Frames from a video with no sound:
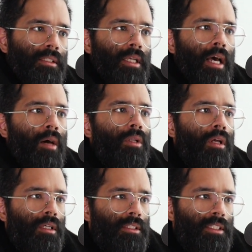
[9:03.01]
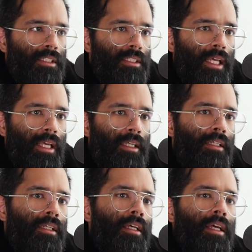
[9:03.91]
how long did it
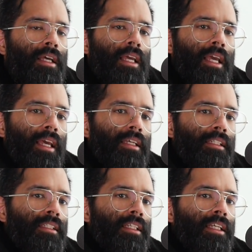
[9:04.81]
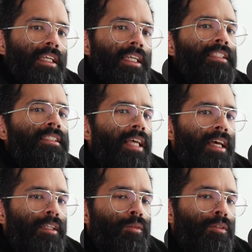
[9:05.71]
take, and is
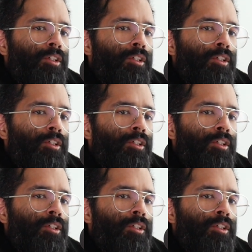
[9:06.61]
that,